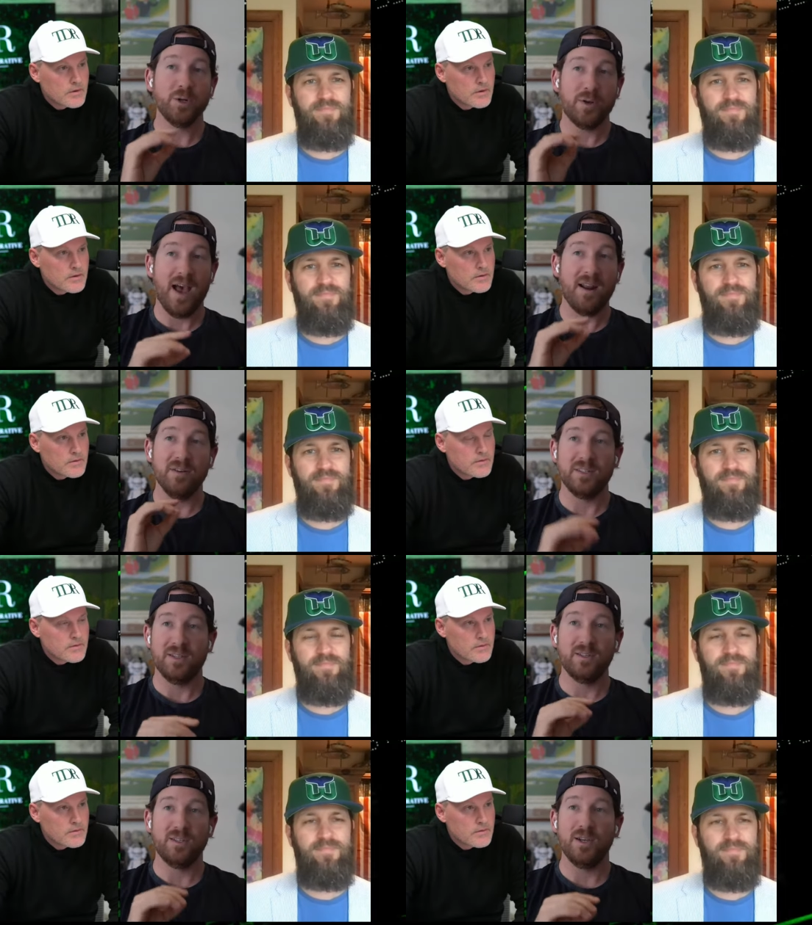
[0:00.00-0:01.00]
Speaker 1: catalyst
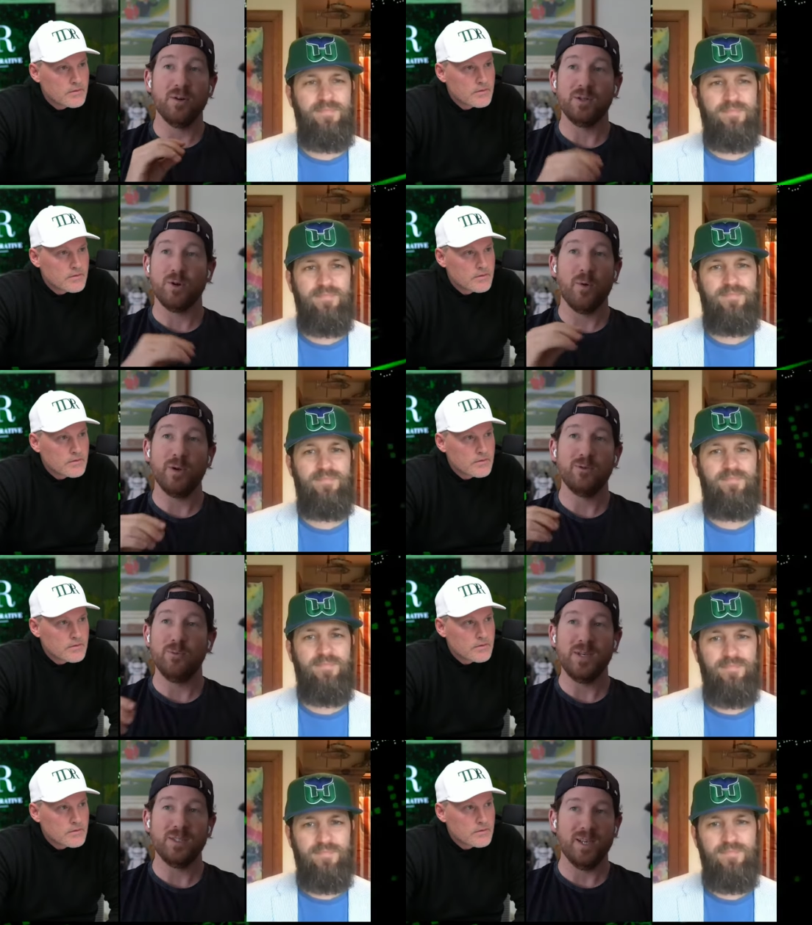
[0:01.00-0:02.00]
this year is going to
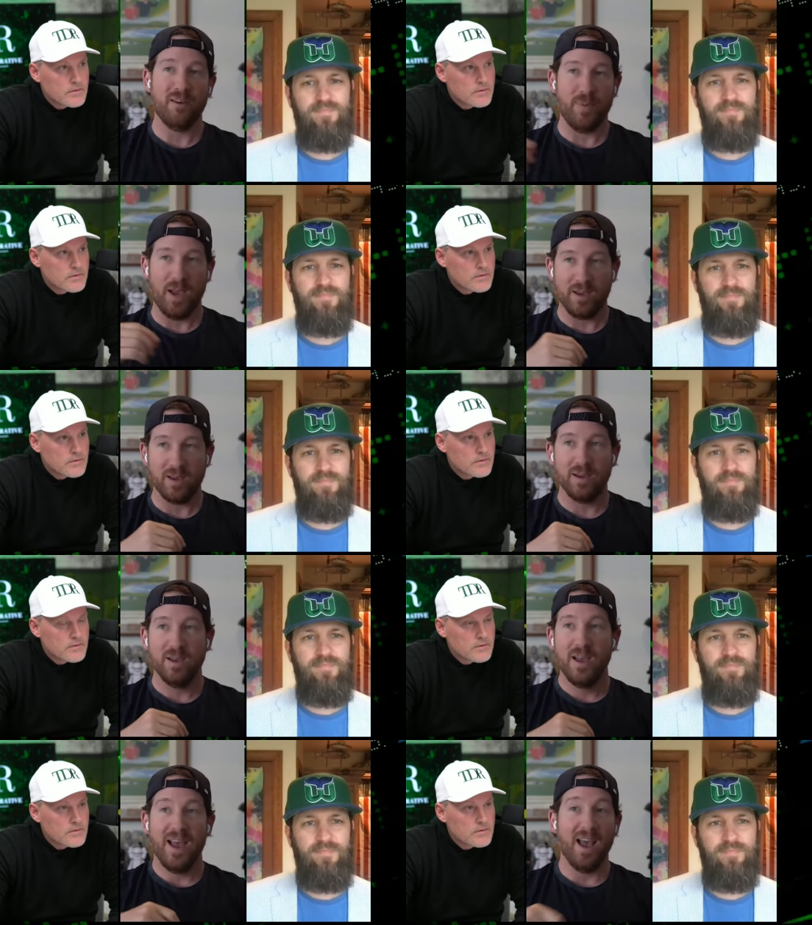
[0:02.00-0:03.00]
be safe banking
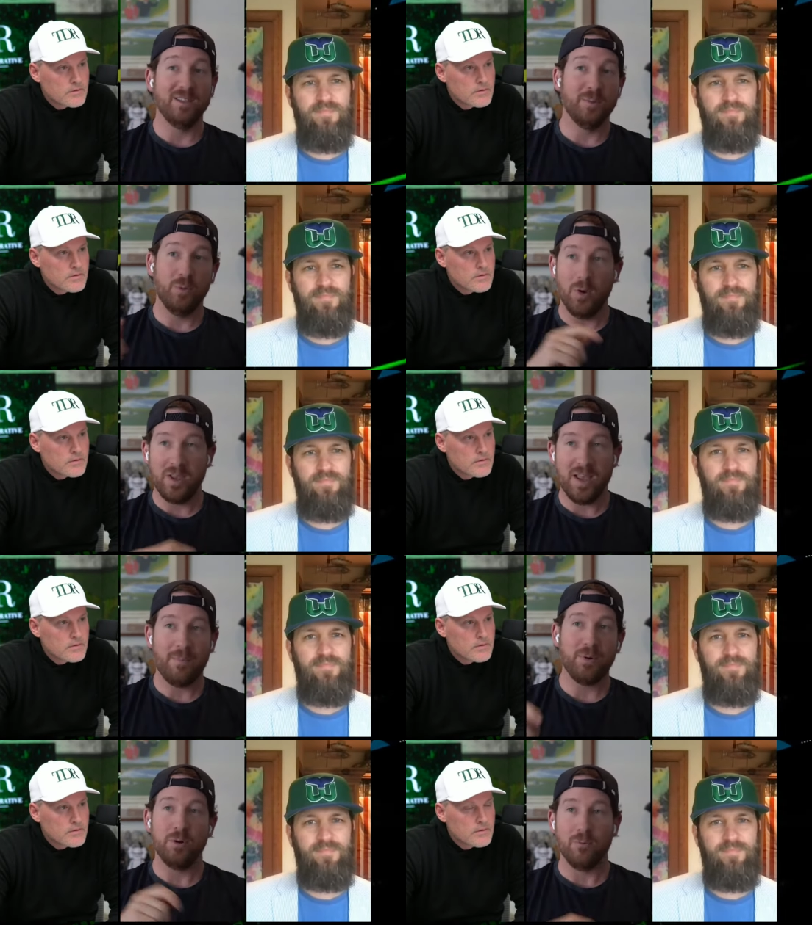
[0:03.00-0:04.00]
and deploy
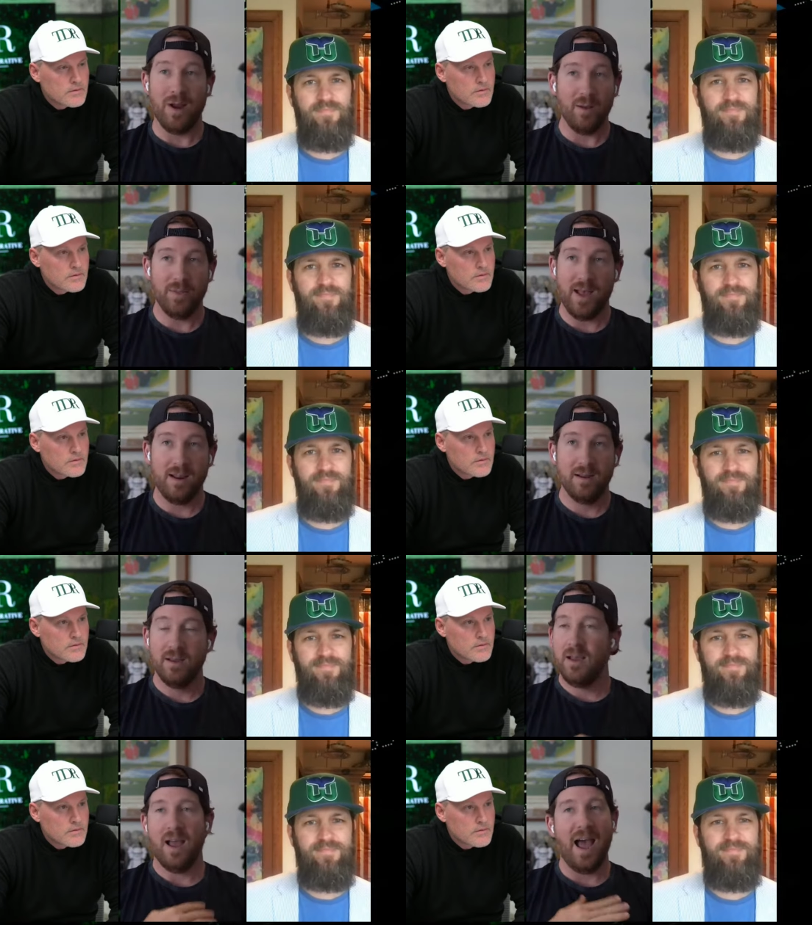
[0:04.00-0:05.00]
capital around that?
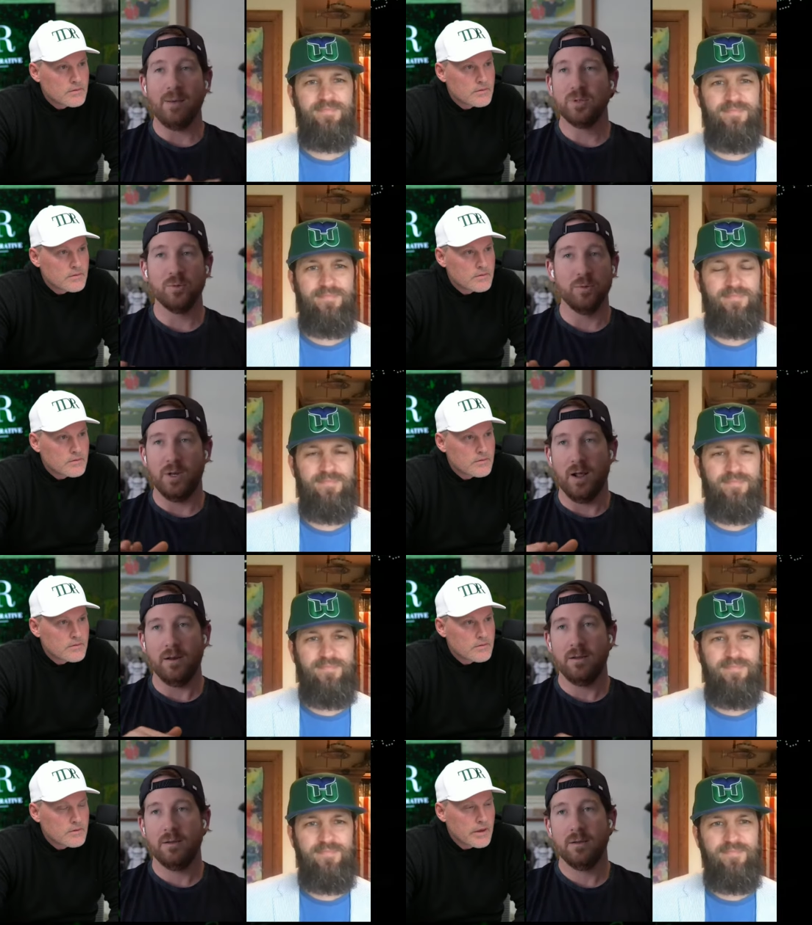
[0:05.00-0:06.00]
Absolutely not.
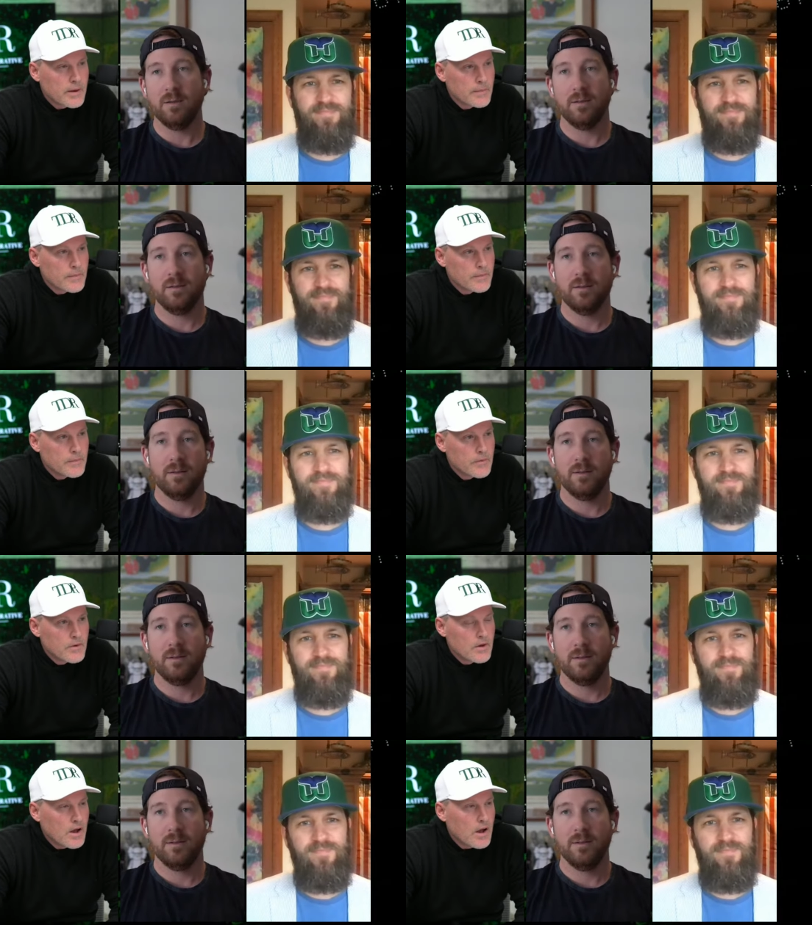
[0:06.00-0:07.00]
Speaker 2: Yeah.
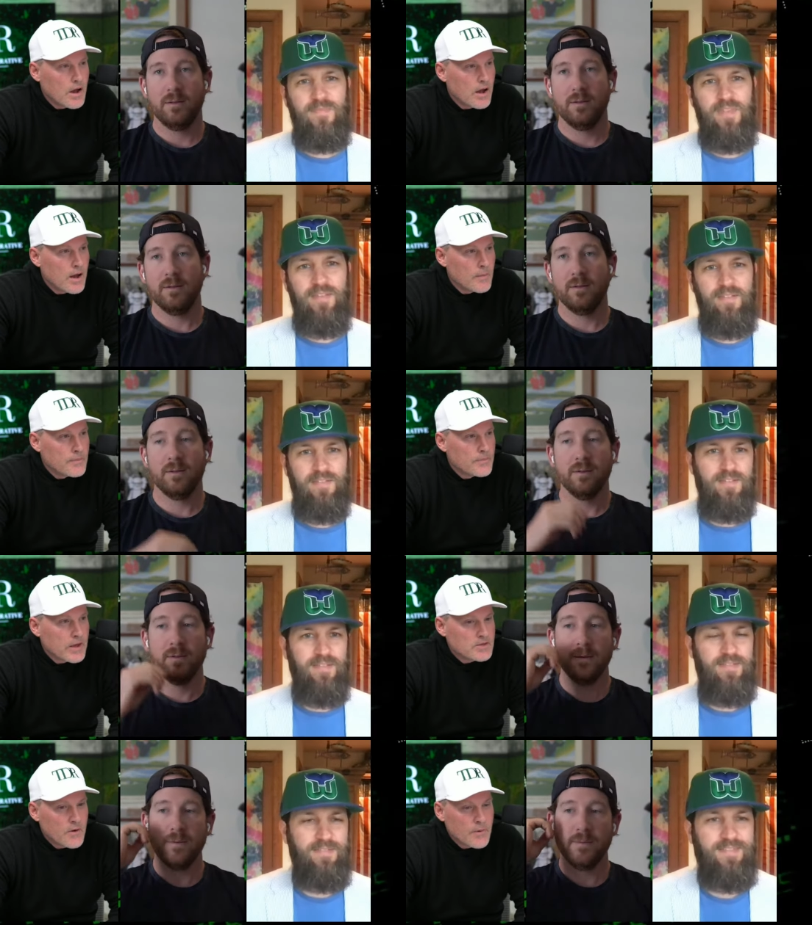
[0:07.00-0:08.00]
Uh,
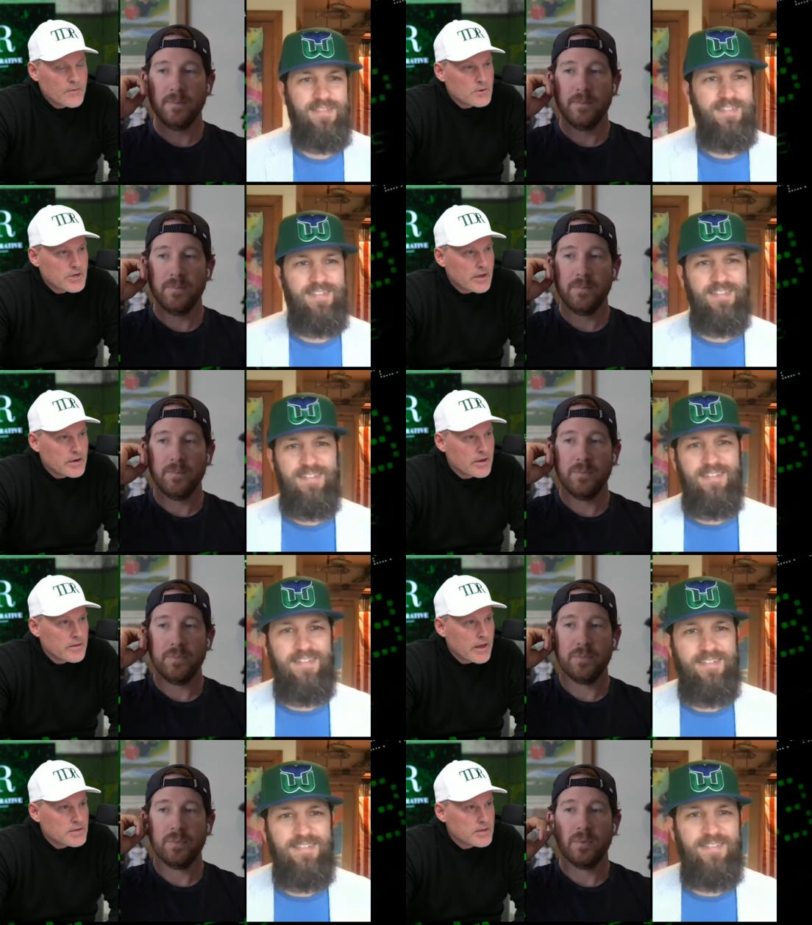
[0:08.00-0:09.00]
thanks for everybody for checking in.
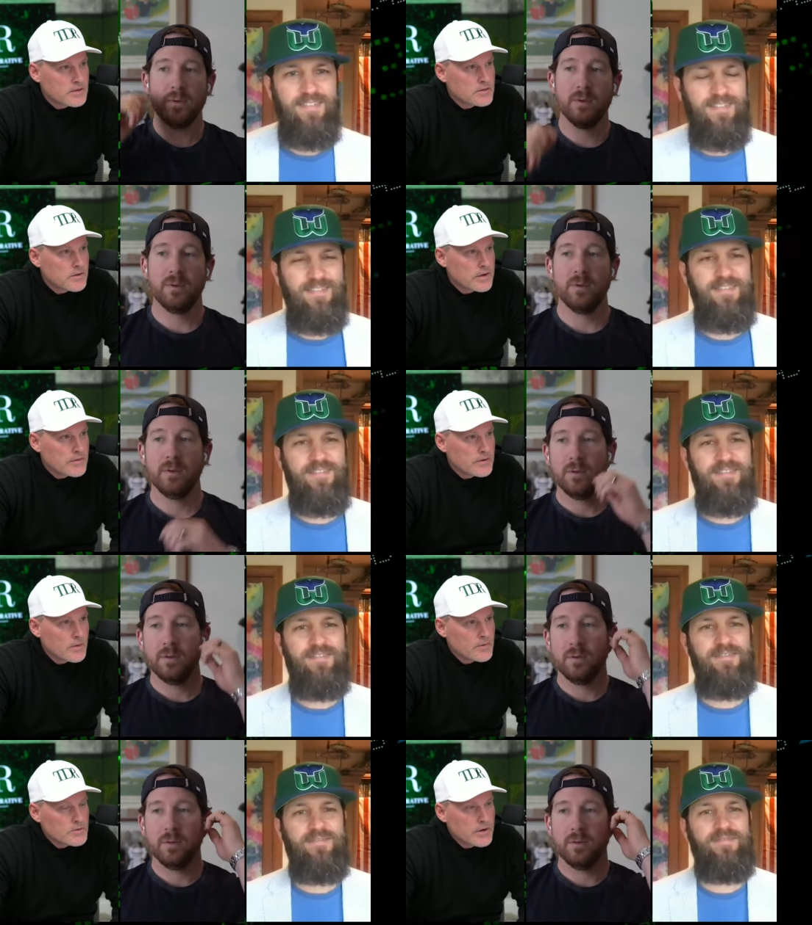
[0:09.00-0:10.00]
Actually, just looking at the
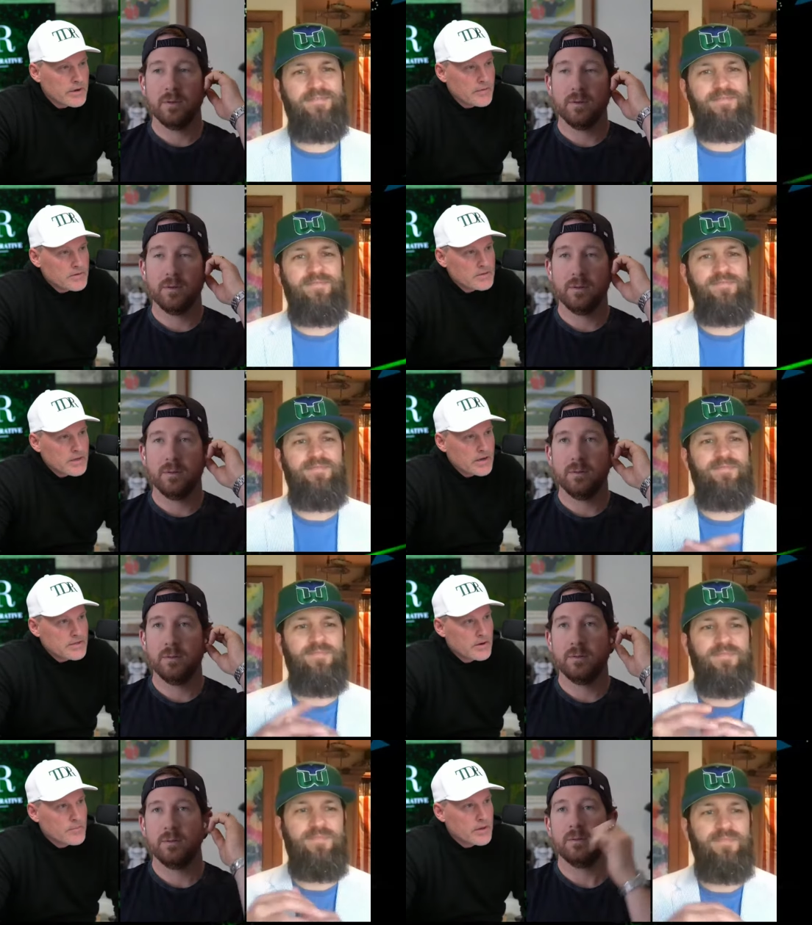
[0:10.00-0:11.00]
numbers right now, this is
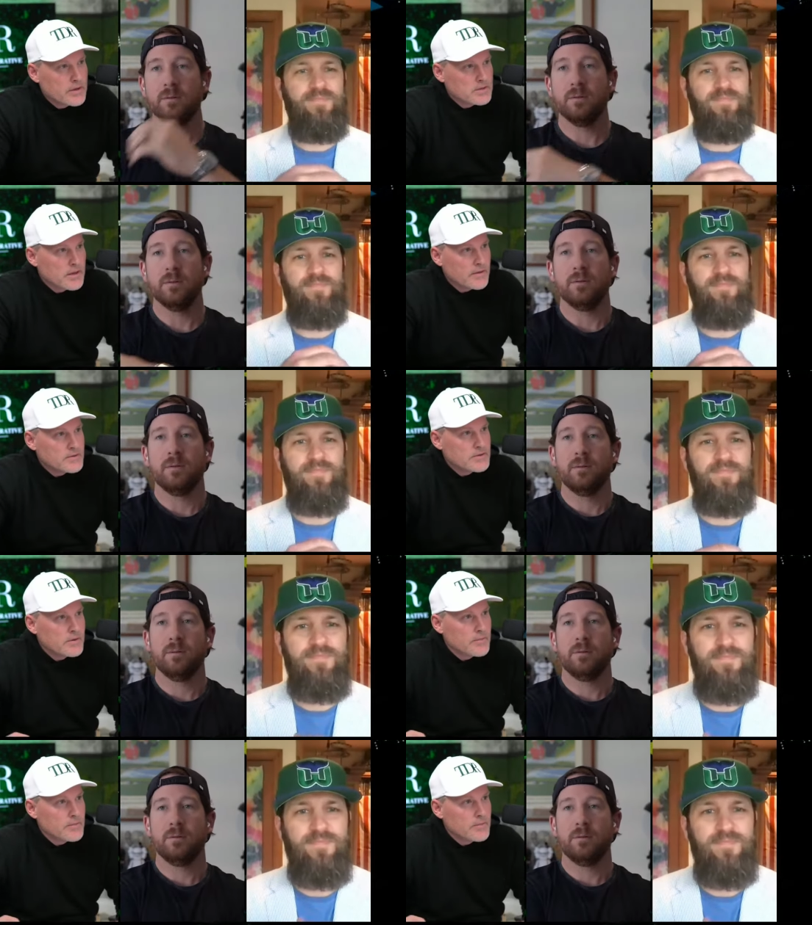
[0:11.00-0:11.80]
actually our biggest live stream